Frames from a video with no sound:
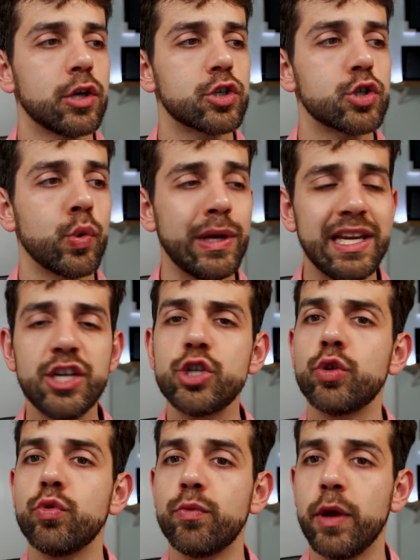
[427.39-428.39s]
So
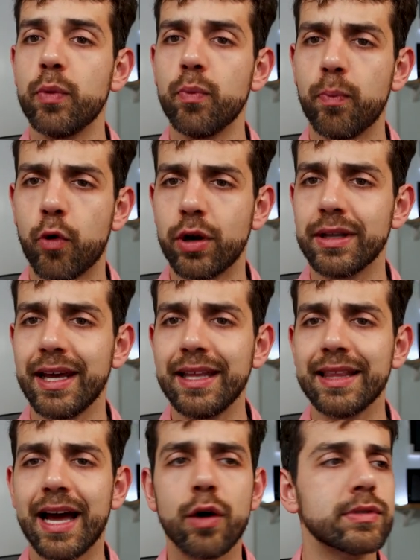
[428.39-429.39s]
initially will be port
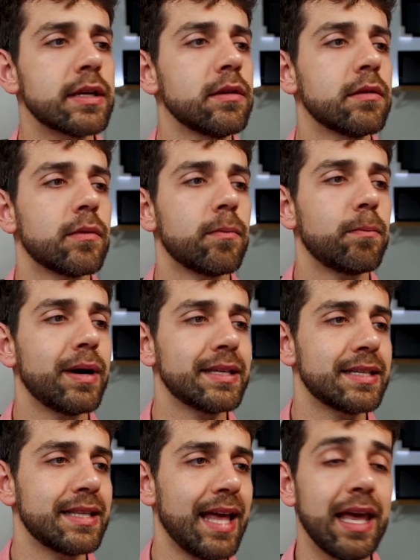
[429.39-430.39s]
9000, but
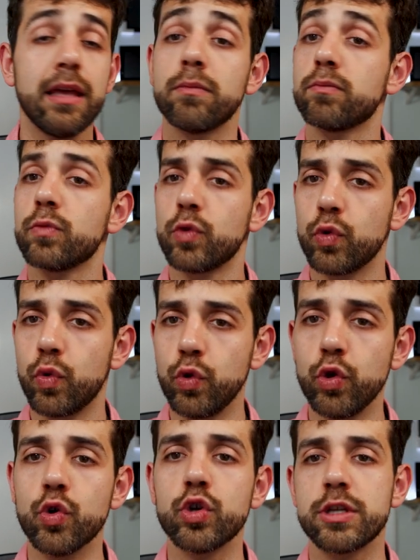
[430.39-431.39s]
today
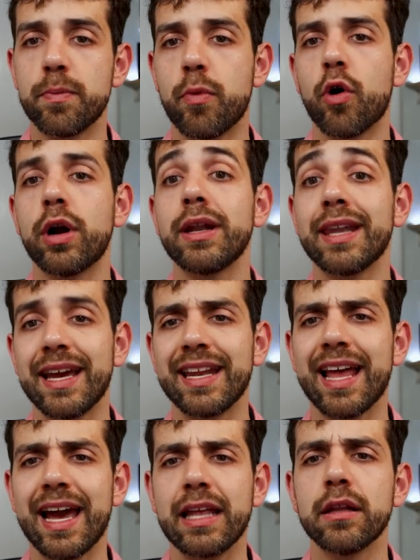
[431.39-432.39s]
we use the port
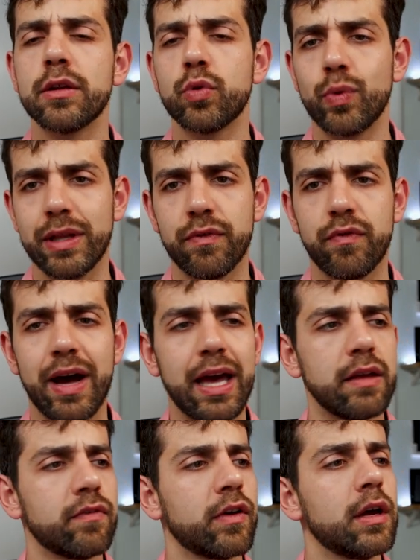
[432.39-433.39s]

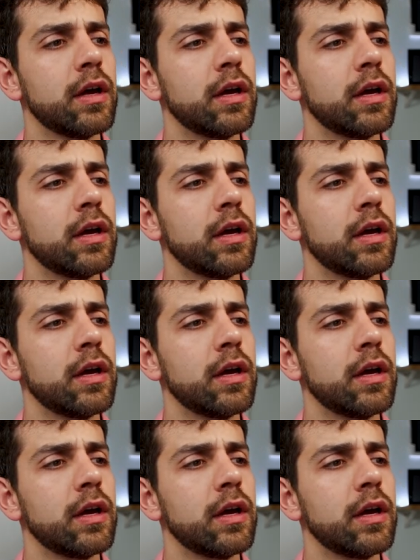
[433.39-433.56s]
9925.